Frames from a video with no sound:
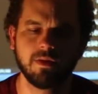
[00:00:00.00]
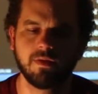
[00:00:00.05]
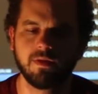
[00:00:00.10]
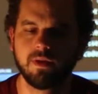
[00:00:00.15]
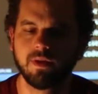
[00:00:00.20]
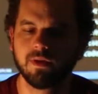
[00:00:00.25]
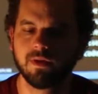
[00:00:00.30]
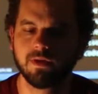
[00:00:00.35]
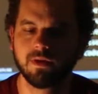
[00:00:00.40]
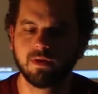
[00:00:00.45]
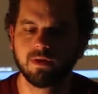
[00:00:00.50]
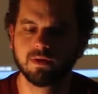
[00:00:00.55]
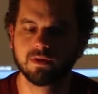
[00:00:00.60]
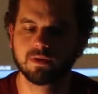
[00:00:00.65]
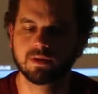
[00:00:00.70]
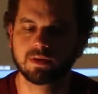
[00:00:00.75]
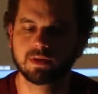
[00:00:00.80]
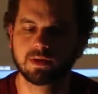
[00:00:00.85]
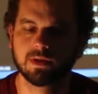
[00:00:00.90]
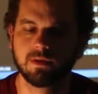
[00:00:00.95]
There are
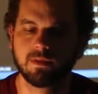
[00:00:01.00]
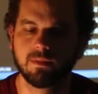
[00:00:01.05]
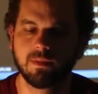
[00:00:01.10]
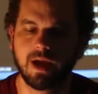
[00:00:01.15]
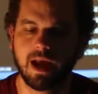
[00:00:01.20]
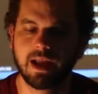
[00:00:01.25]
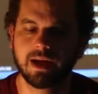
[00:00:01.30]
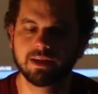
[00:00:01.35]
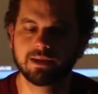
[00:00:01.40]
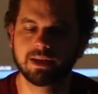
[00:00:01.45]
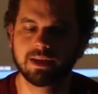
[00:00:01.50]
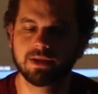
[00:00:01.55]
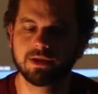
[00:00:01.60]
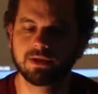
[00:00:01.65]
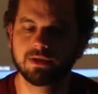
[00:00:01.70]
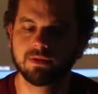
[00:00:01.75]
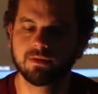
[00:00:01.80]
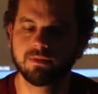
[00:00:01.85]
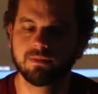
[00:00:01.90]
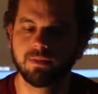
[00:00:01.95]
some
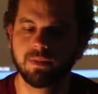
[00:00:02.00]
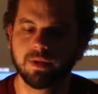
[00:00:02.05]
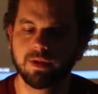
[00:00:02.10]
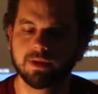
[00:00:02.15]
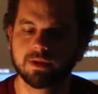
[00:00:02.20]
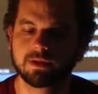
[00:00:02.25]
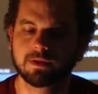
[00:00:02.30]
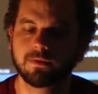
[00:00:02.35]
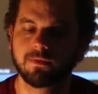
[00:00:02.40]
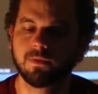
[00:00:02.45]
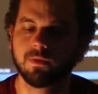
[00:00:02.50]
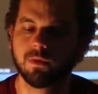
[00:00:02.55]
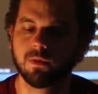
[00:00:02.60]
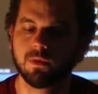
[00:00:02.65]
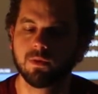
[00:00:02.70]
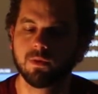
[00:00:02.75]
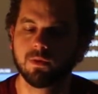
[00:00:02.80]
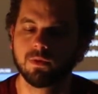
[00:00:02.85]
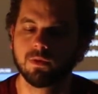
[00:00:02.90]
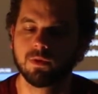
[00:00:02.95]
annotation bits
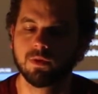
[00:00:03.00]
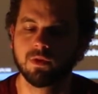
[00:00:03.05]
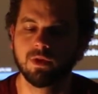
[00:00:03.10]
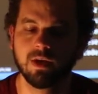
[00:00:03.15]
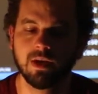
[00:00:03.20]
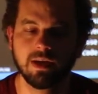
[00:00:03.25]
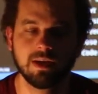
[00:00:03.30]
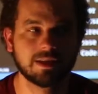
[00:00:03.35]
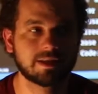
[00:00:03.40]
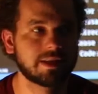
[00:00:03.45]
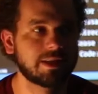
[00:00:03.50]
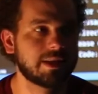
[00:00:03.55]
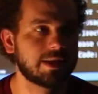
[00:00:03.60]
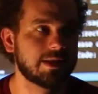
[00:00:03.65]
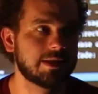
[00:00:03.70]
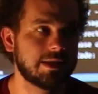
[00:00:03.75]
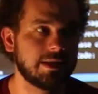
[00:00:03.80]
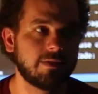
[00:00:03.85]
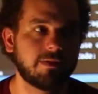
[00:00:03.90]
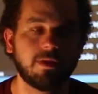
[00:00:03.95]
for
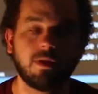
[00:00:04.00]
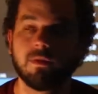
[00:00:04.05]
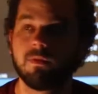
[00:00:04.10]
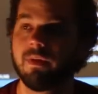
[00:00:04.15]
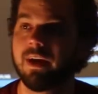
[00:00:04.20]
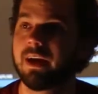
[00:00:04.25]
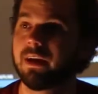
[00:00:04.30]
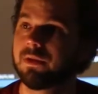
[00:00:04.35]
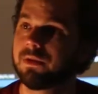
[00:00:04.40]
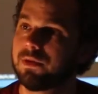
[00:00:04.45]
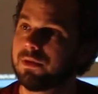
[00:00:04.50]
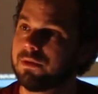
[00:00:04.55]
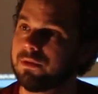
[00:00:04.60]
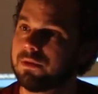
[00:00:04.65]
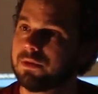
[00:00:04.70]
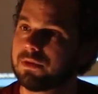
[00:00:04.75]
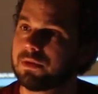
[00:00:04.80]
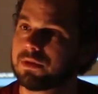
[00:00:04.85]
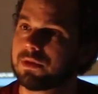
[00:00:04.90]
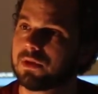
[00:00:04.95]
setting default
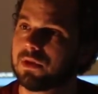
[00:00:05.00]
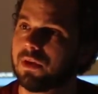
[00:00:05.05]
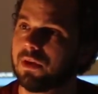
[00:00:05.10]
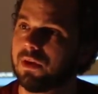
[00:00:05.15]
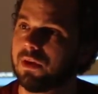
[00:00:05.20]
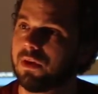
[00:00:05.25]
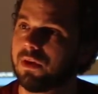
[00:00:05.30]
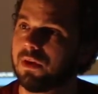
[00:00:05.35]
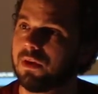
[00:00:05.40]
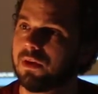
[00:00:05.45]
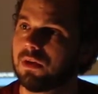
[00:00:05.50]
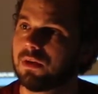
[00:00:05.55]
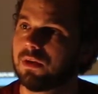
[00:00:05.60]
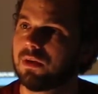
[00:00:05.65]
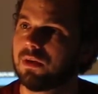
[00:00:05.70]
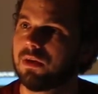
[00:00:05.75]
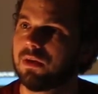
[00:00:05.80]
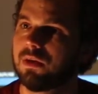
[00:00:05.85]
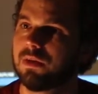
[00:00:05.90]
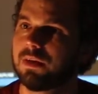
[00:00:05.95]
values
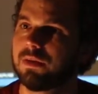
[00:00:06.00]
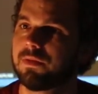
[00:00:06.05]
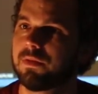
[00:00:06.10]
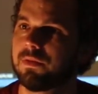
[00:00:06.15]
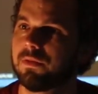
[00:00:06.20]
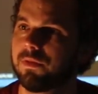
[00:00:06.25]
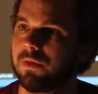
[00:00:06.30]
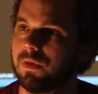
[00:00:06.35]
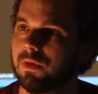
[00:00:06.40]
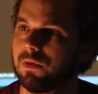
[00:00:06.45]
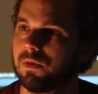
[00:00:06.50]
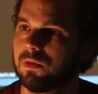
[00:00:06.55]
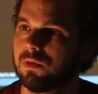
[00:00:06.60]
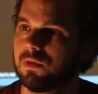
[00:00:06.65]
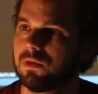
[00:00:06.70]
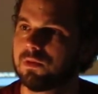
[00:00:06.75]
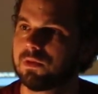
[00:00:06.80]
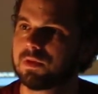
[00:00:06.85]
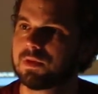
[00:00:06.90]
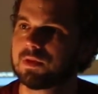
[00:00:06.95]
on different
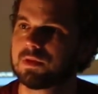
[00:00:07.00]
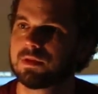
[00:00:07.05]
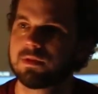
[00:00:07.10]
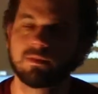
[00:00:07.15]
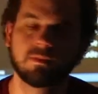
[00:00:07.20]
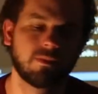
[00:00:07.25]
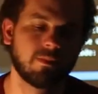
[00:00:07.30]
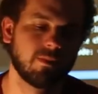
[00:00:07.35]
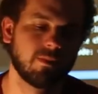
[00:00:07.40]
fields.